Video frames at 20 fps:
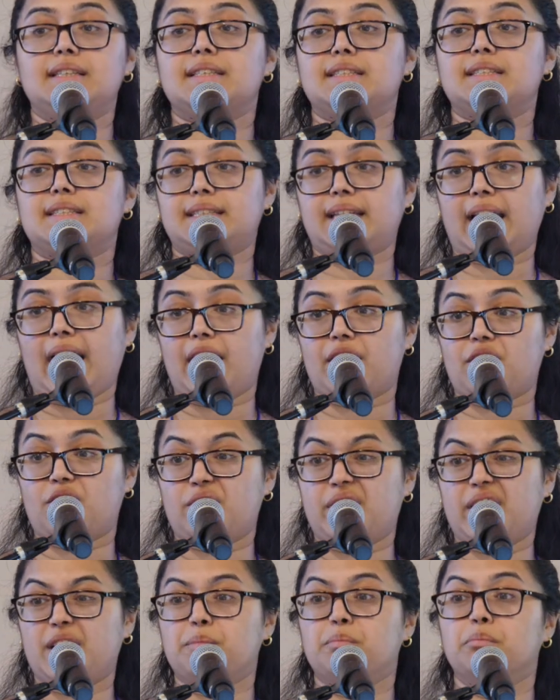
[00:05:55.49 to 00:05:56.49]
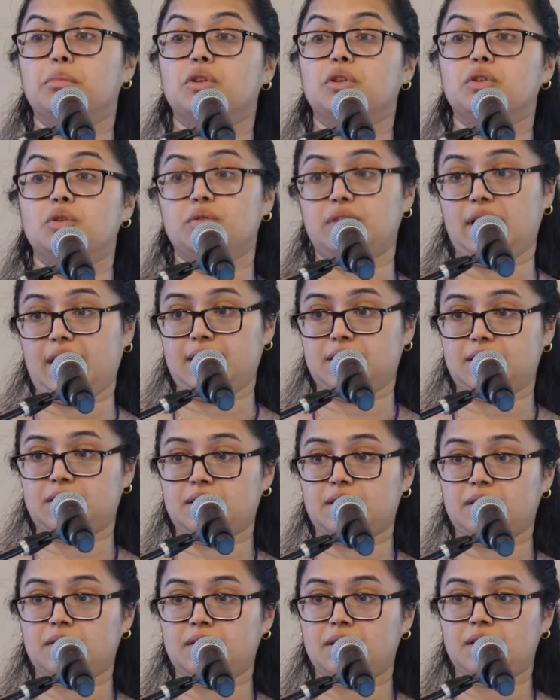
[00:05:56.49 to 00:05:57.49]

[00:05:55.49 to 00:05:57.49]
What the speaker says: the scattering blue light.